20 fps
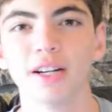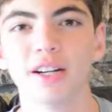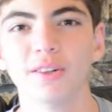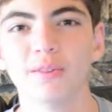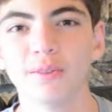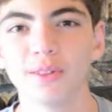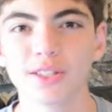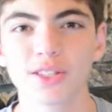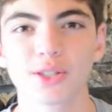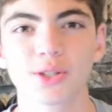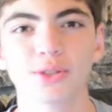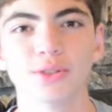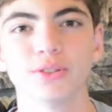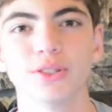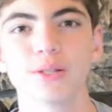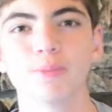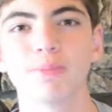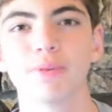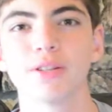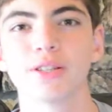when school
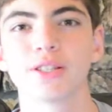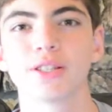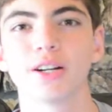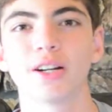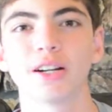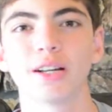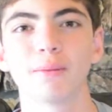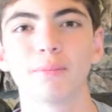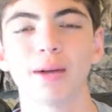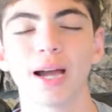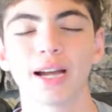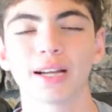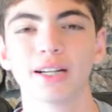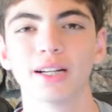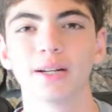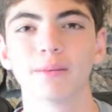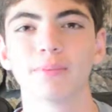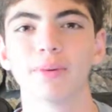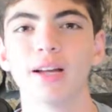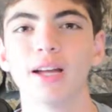is starting back
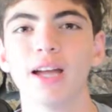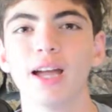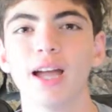up